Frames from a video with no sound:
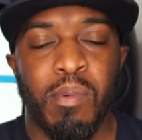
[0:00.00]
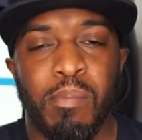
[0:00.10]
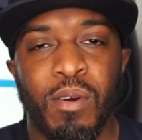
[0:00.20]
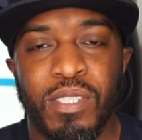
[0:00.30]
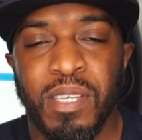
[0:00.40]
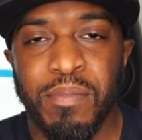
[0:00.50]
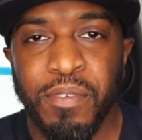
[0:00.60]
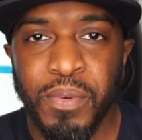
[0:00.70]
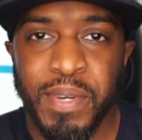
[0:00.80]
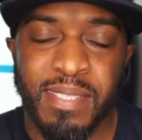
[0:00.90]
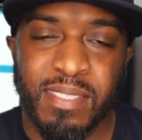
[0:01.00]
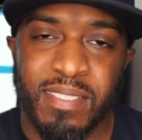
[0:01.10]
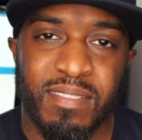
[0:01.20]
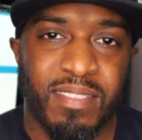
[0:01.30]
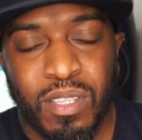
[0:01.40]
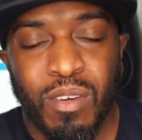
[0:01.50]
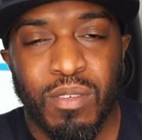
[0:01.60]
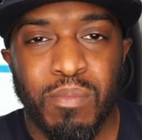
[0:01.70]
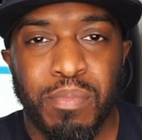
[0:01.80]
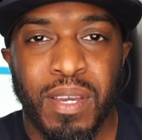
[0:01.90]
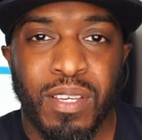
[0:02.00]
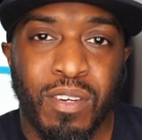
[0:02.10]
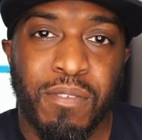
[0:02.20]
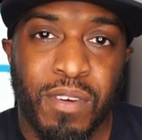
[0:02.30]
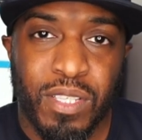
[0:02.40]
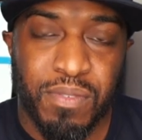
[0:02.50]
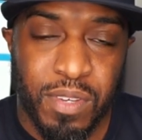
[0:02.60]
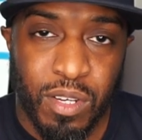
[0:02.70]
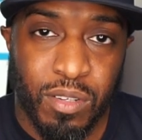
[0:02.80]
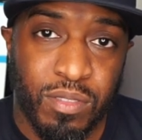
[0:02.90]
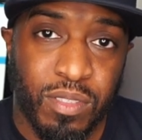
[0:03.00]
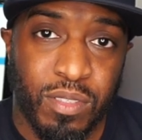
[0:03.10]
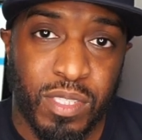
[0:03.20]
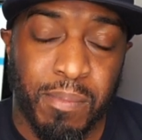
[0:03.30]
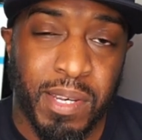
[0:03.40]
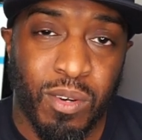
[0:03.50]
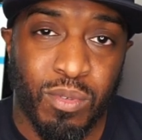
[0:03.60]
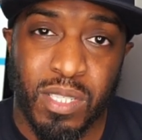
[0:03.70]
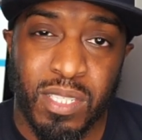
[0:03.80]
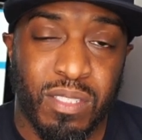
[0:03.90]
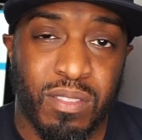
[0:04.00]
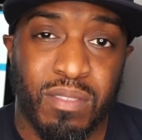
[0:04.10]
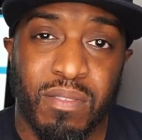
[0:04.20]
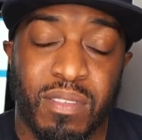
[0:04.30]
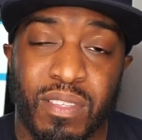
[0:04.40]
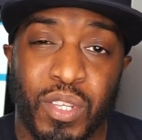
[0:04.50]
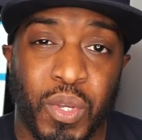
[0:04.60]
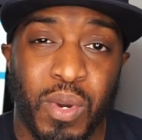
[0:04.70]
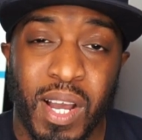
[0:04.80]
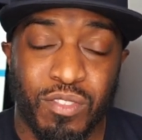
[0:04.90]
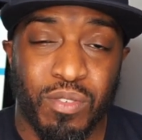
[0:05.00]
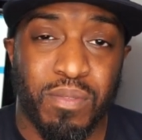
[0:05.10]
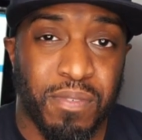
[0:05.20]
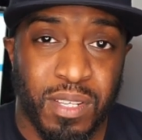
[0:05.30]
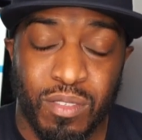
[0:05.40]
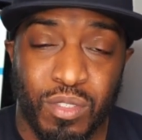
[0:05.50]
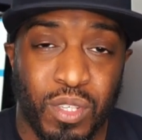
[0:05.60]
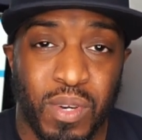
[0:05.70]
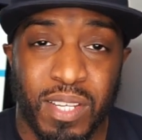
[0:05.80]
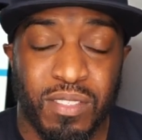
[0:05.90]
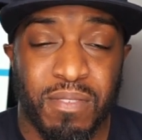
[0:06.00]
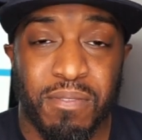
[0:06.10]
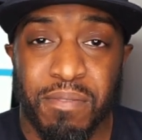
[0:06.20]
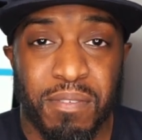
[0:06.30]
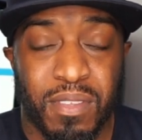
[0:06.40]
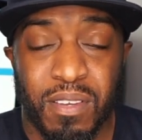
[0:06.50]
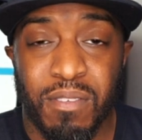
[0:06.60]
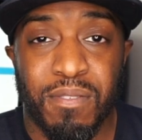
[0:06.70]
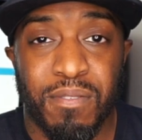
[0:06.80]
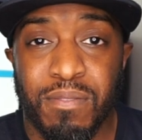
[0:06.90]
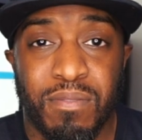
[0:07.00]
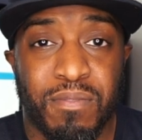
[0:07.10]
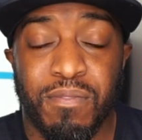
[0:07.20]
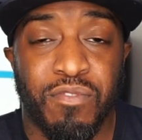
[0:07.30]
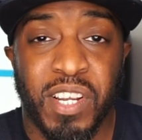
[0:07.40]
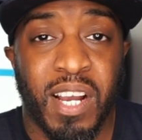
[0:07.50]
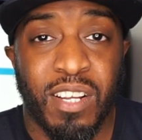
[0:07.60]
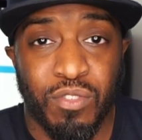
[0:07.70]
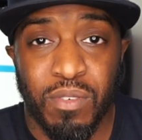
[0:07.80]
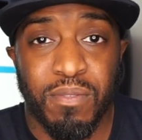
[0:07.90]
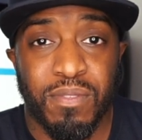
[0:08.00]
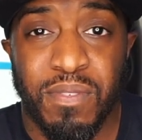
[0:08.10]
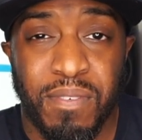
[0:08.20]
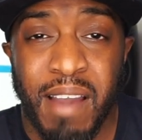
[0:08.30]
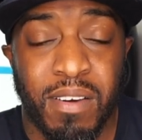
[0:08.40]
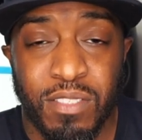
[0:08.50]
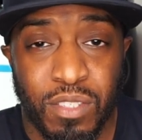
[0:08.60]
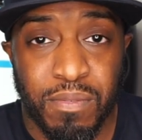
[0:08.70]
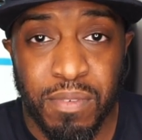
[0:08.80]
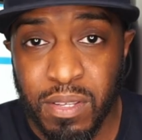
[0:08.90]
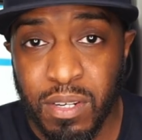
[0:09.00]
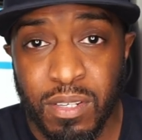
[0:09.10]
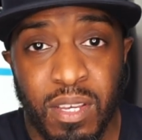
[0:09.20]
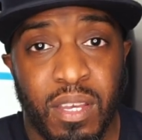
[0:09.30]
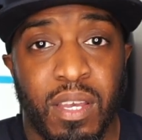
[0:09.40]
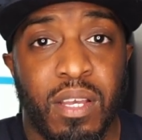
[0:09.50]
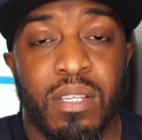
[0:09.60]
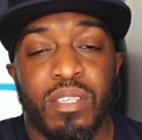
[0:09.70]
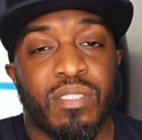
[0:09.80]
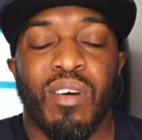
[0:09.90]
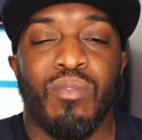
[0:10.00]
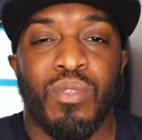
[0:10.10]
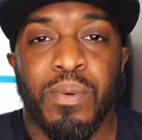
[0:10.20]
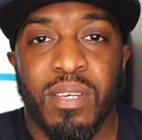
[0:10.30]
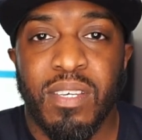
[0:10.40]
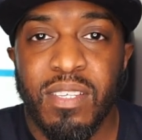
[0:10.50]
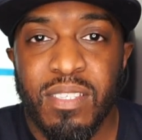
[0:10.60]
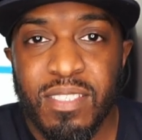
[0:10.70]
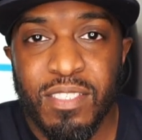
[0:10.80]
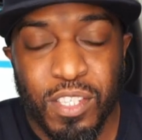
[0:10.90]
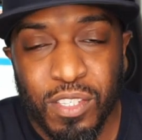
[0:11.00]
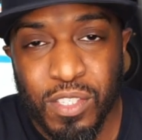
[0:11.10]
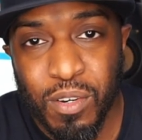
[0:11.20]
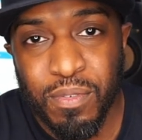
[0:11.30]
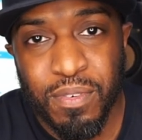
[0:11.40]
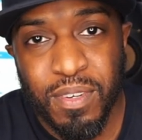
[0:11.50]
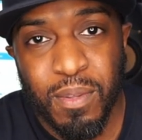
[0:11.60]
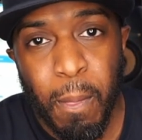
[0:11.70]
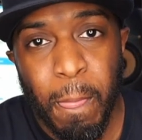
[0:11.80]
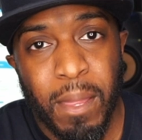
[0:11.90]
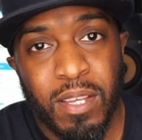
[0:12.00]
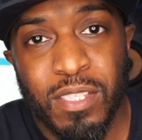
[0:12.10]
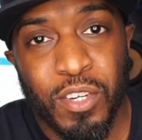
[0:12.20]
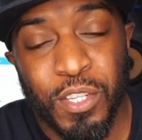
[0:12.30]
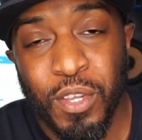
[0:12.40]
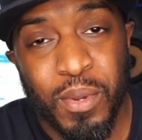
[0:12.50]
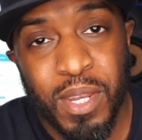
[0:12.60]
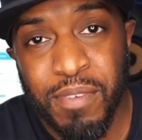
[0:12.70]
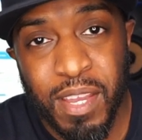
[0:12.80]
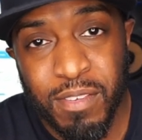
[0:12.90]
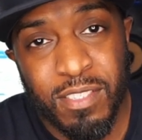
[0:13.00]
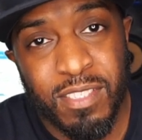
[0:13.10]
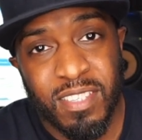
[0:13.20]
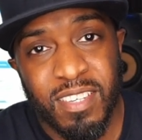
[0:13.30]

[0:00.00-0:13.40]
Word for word: my bonus tip for you is don't compare your first video to someone else's 200th video 250th 300th, 500th video just don't do it to yourself it's not going to do you any favors.